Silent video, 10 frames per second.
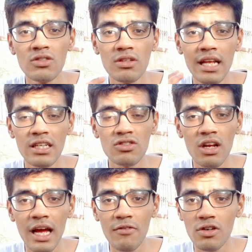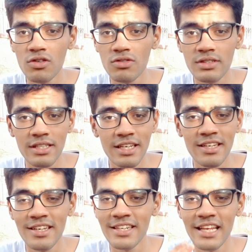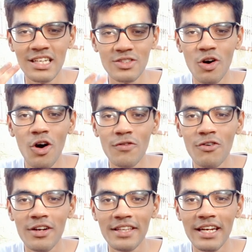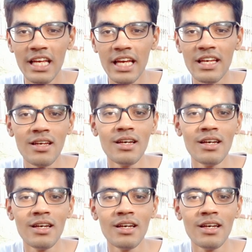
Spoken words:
So that's all I want to say. That's all for the day.